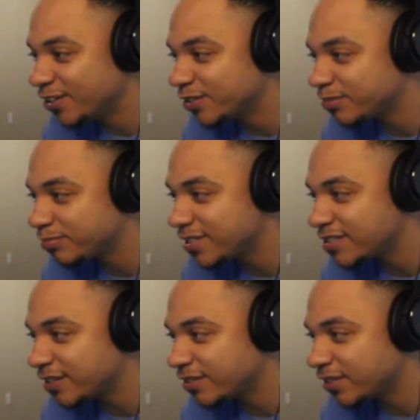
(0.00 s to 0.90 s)
oh,
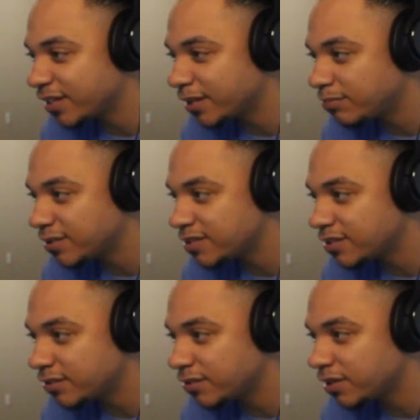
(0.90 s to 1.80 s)
please don't do that. Please
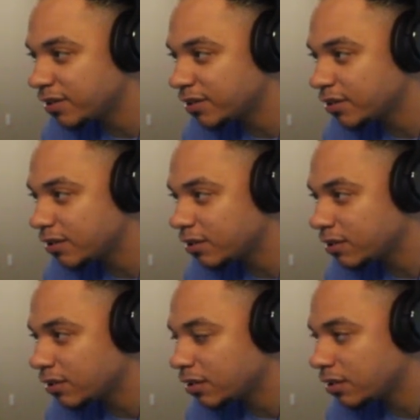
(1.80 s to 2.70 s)
don't do that.
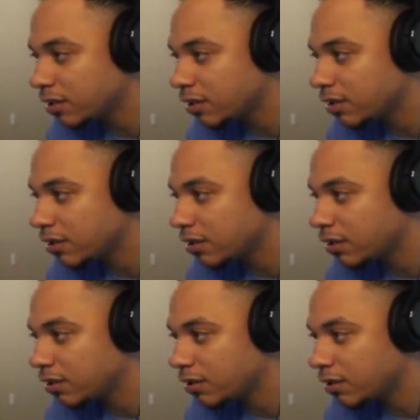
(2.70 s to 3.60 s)
What you mean?
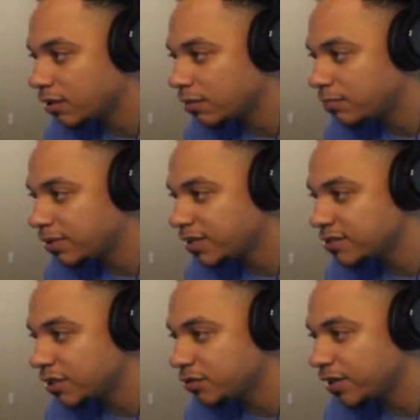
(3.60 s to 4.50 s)
Oh please
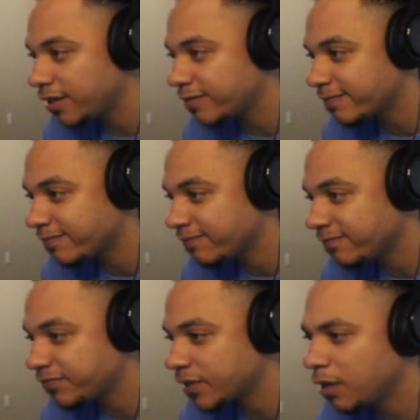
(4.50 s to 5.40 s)
my
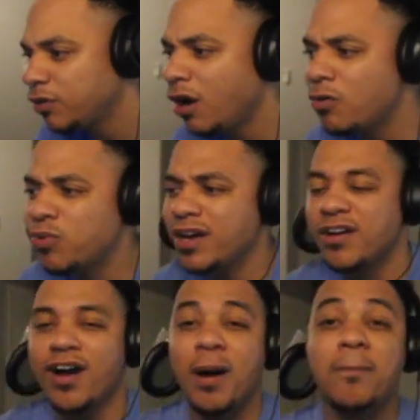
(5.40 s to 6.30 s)
God. Yo,
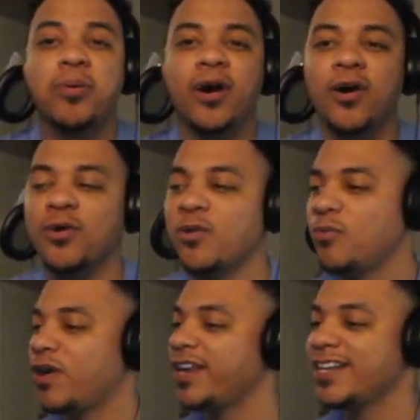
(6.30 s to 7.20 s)
what, bro?
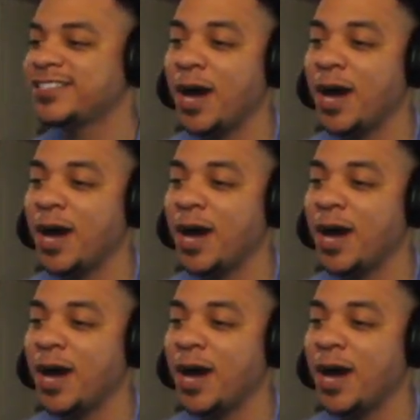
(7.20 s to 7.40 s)
what is